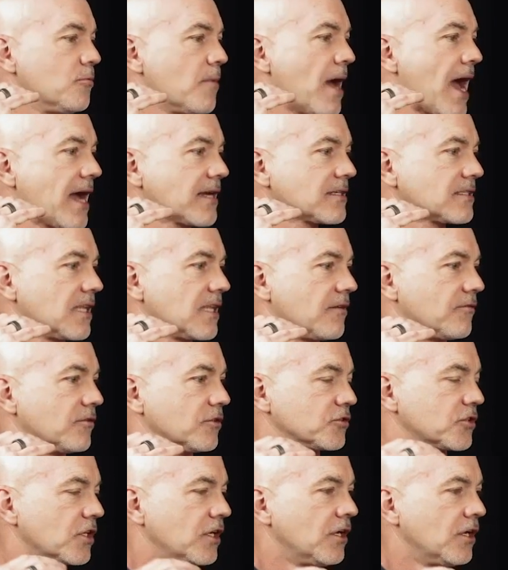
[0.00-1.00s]
max
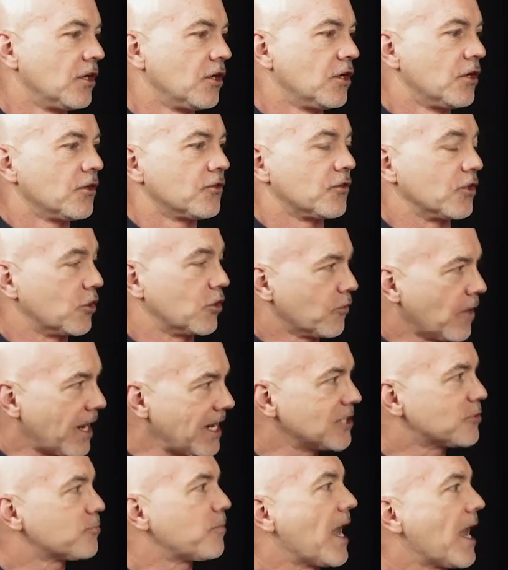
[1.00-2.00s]
levels. The
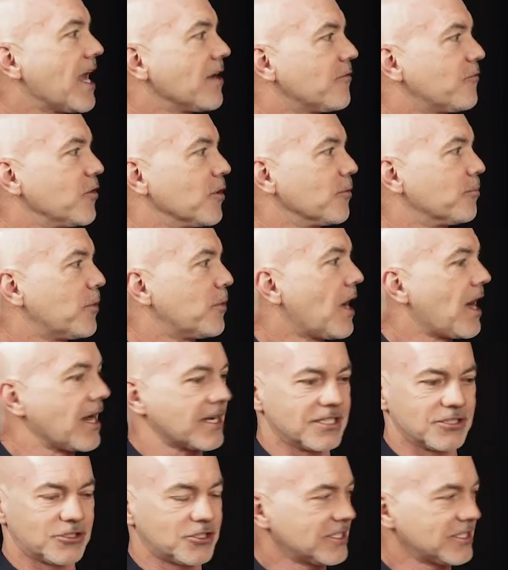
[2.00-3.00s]
greatest bang for your buck
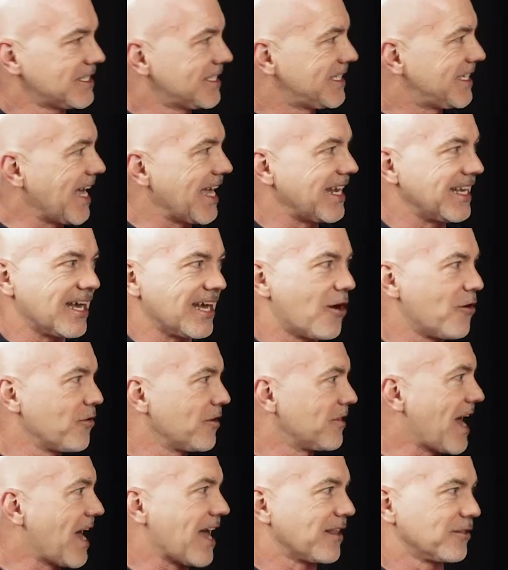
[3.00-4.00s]
is just getting out of
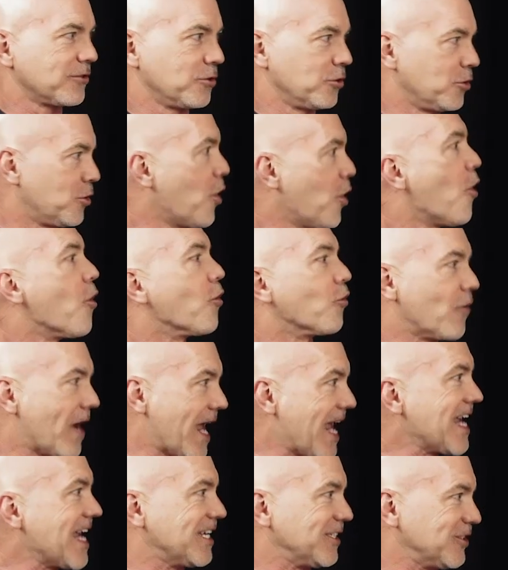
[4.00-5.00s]
that low
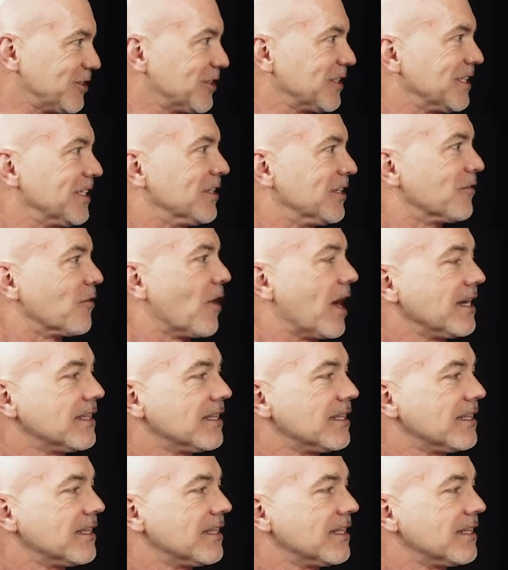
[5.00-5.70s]
range, right?